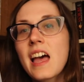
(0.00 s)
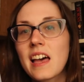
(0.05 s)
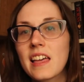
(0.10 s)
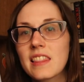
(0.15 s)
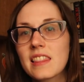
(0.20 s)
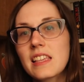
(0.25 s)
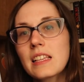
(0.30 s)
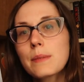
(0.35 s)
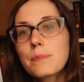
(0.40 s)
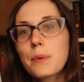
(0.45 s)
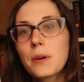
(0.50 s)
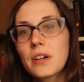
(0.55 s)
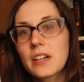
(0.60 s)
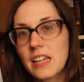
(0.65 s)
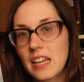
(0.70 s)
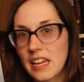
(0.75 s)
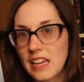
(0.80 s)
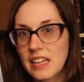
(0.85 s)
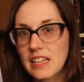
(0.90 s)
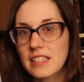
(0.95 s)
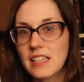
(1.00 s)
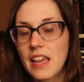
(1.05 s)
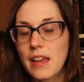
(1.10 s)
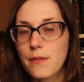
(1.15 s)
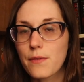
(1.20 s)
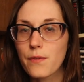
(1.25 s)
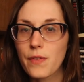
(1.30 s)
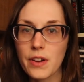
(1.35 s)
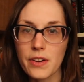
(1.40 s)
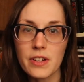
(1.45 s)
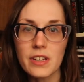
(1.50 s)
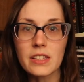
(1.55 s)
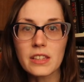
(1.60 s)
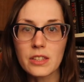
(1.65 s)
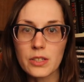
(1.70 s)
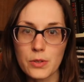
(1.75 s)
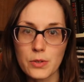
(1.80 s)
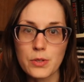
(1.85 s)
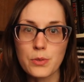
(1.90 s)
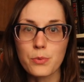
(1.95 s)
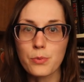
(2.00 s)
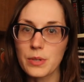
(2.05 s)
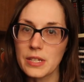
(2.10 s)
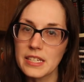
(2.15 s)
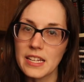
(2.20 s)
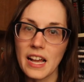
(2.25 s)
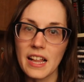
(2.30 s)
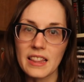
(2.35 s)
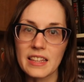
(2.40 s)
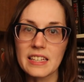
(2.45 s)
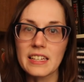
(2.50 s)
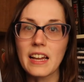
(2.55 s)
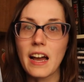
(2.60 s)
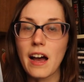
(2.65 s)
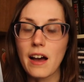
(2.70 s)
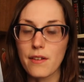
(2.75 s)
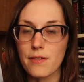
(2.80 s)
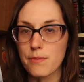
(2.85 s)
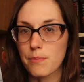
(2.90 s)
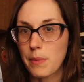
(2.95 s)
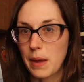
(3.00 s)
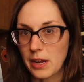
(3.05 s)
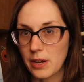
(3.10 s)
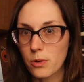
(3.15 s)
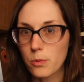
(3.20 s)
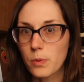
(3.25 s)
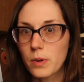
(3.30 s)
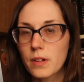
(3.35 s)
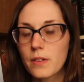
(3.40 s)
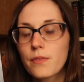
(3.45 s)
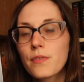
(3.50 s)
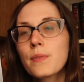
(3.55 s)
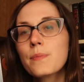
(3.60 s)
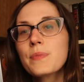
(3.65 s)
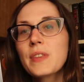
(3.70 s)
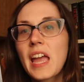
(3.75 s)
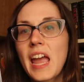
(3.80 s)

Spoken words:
This book is a very loose retelling of Beowulf,